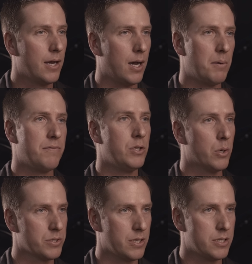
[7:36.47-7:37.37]
And if you
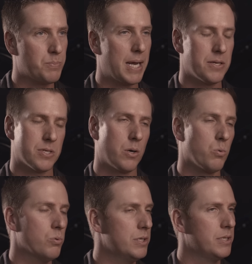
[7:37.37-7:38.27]
notice on this bike, it's got a
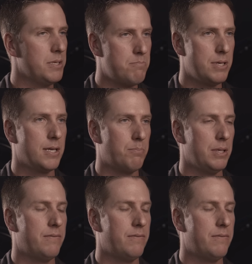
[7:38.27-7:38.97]
really big,